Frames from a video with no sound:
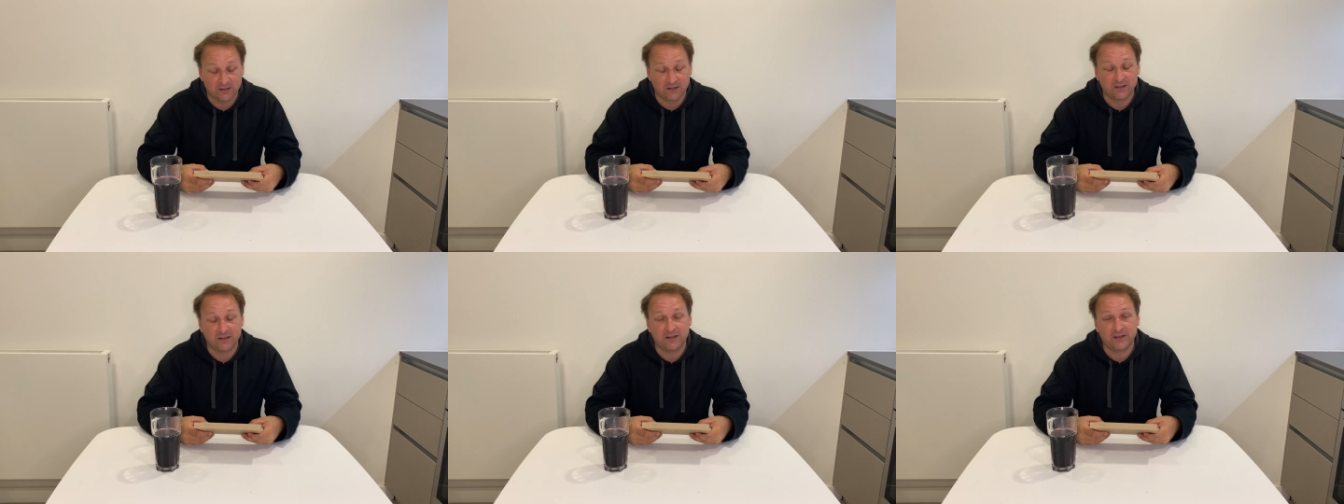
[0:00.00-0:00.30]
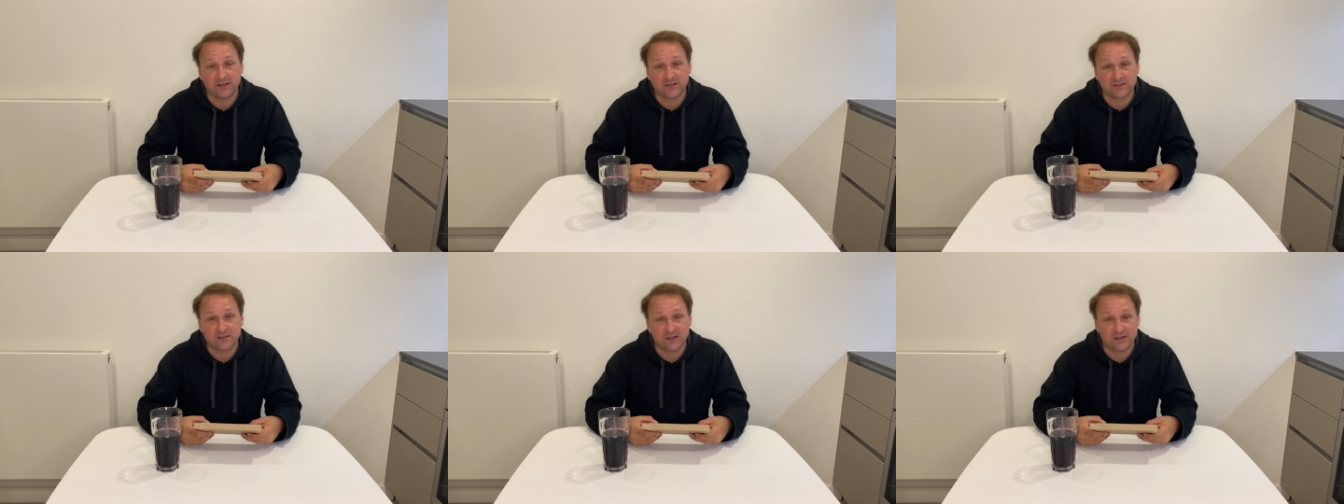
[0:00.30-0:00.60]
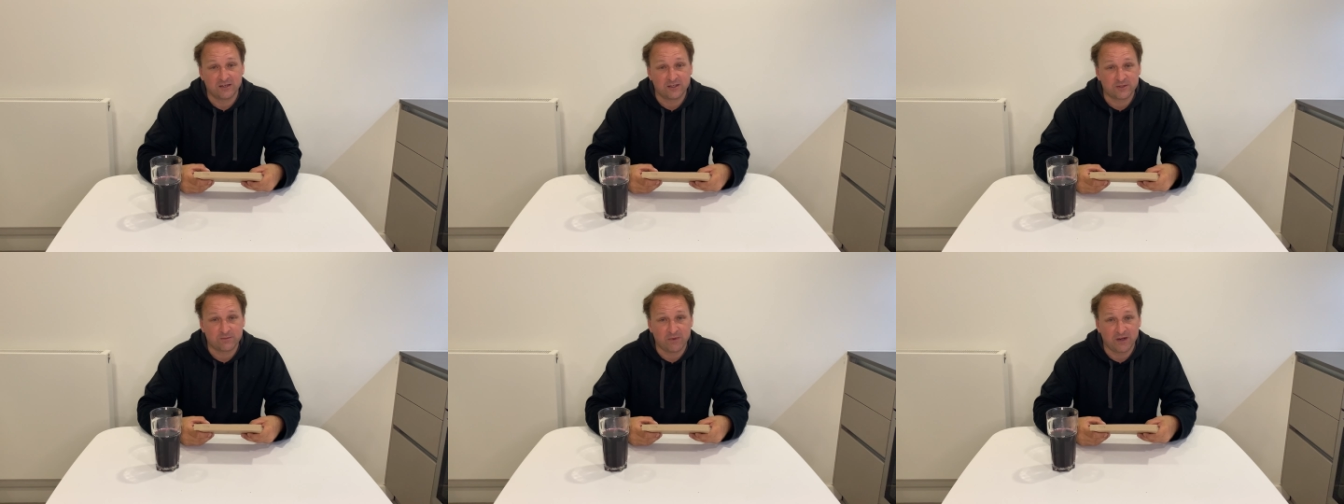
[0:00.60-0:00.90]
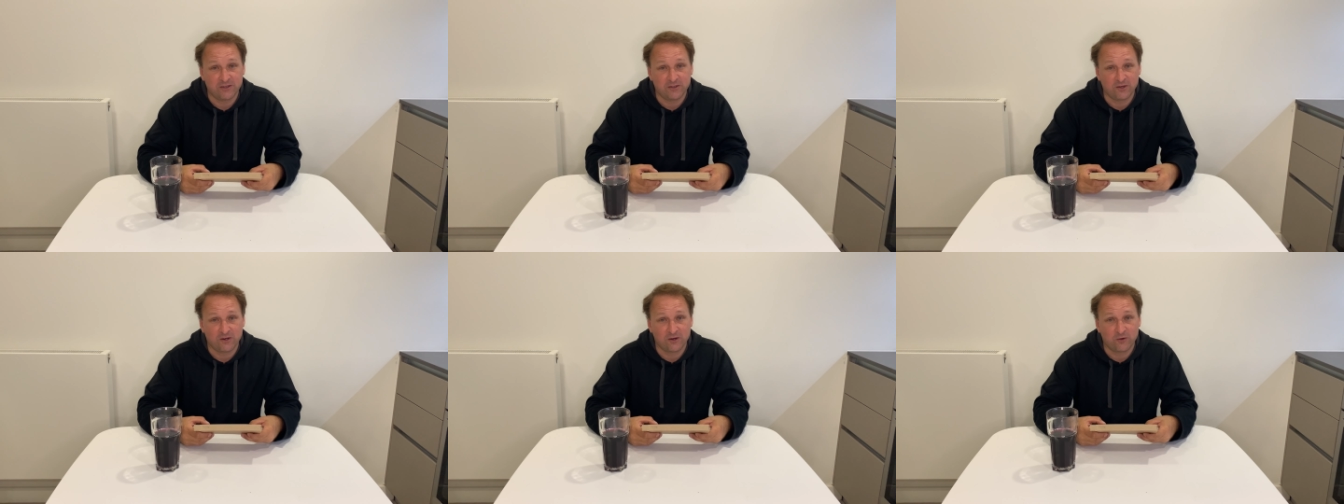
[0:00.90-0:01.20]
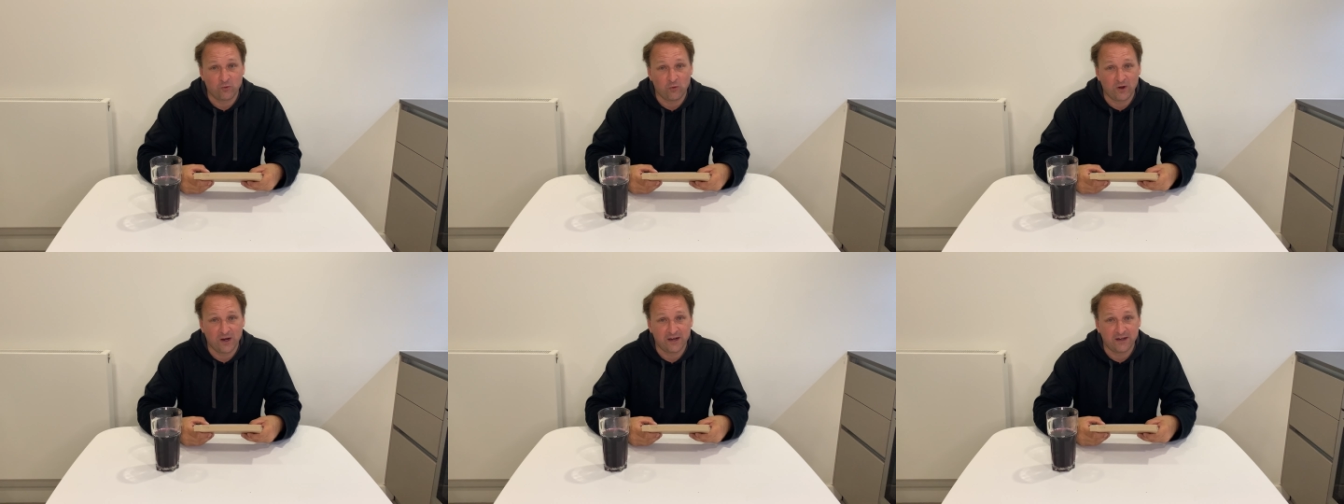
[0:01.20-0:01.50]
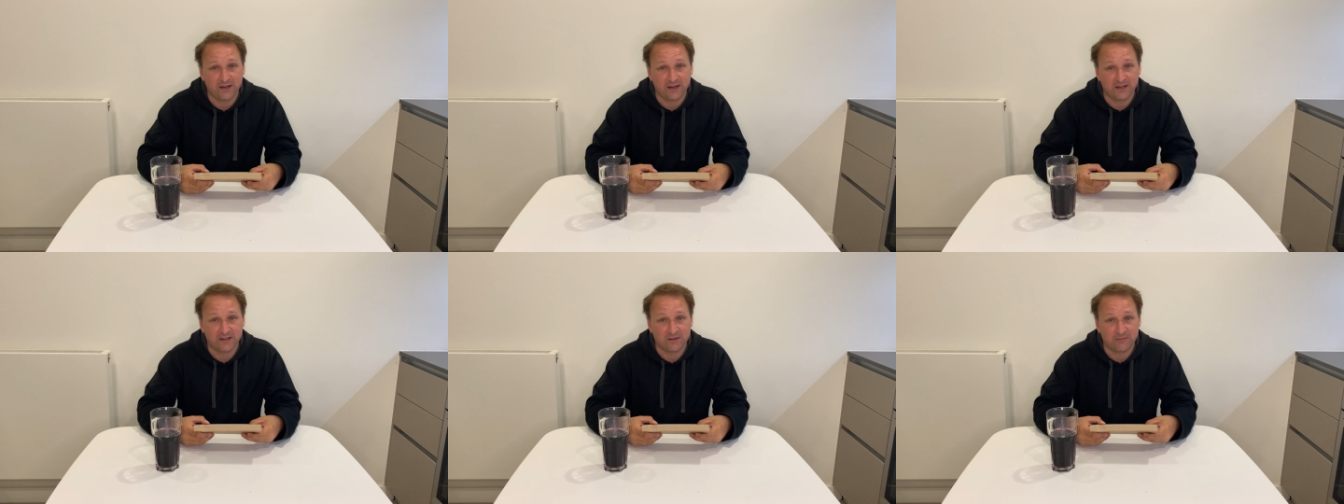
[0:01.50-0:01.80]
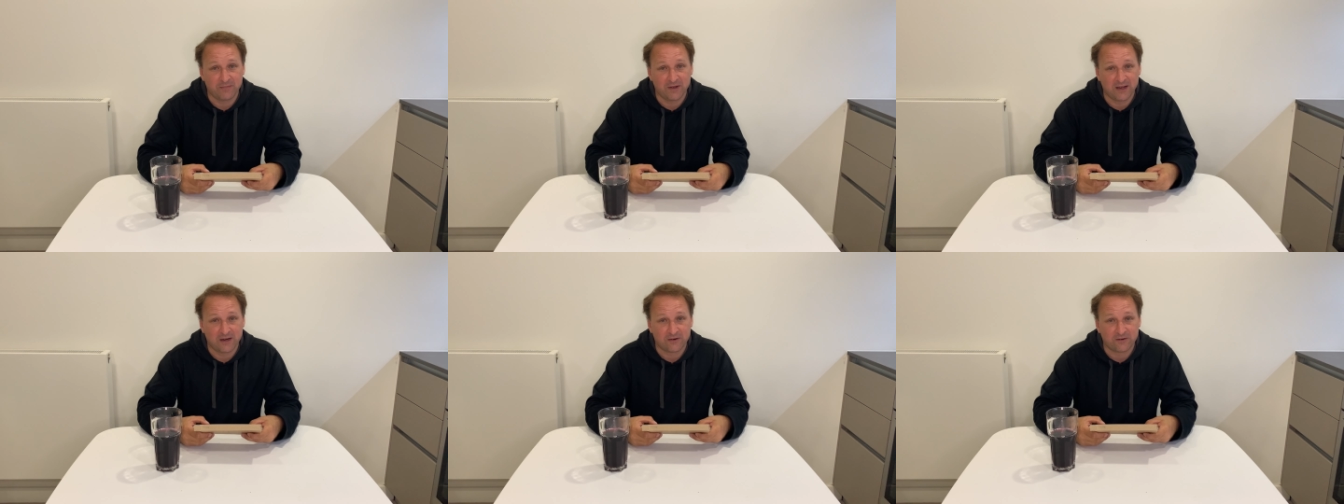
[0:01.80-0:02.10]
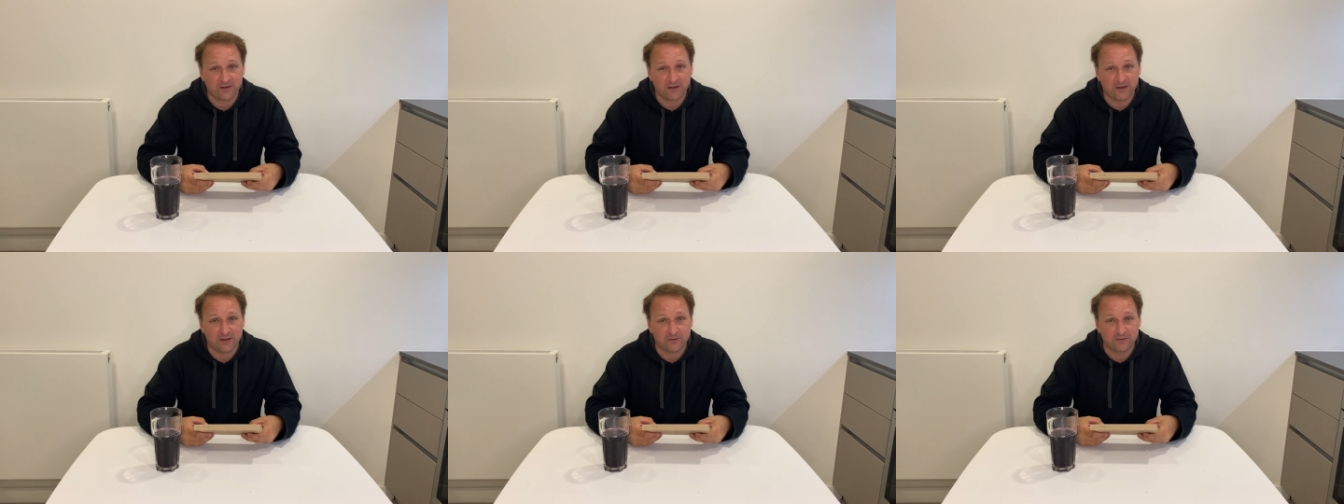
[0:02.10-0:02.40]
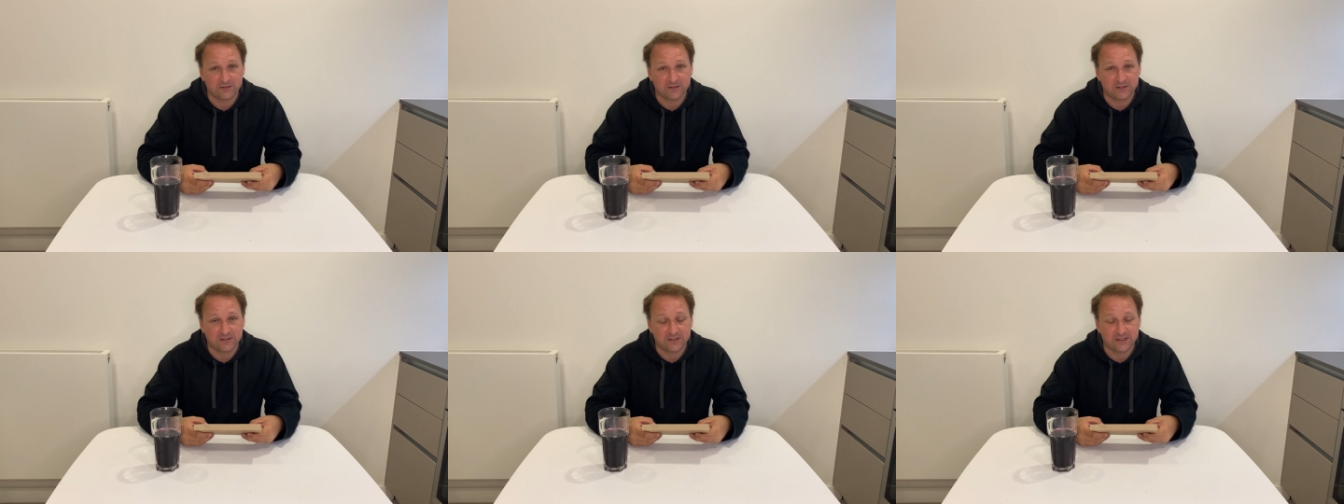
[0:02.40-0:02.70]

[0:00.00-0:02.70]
yes, that is my dog whining in the background.